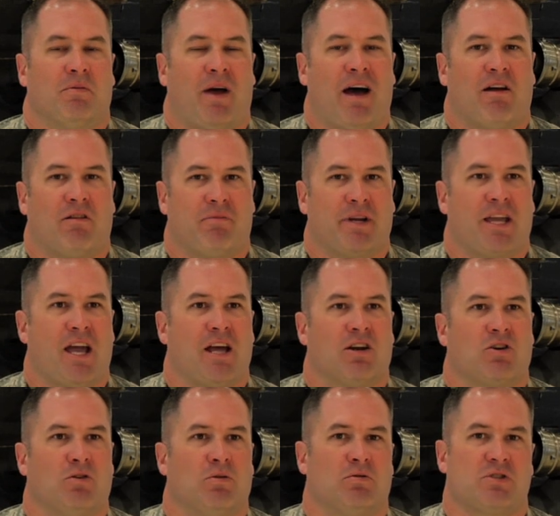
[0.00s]
how the
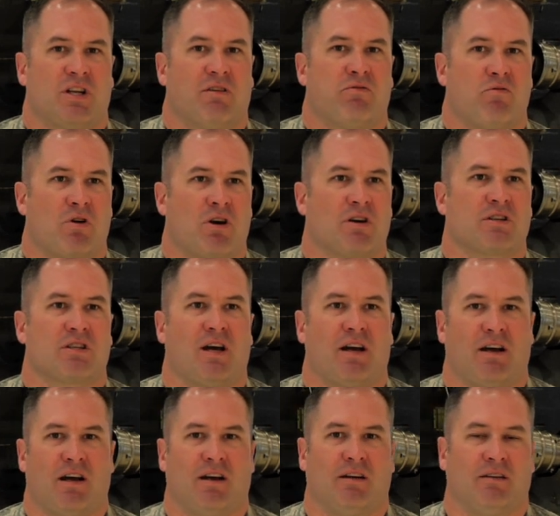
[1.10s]
mechanical stuff works,
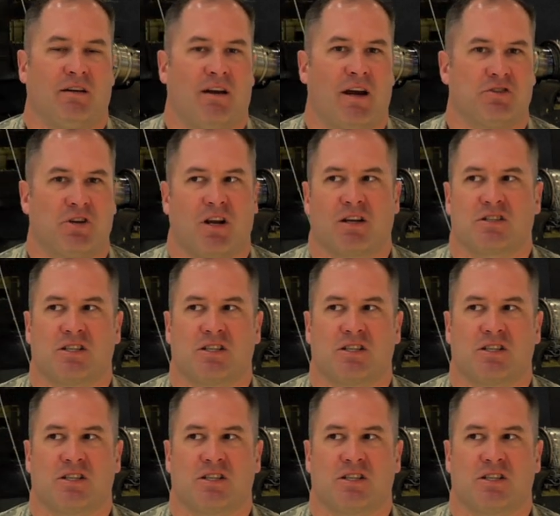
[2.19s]
hydraulic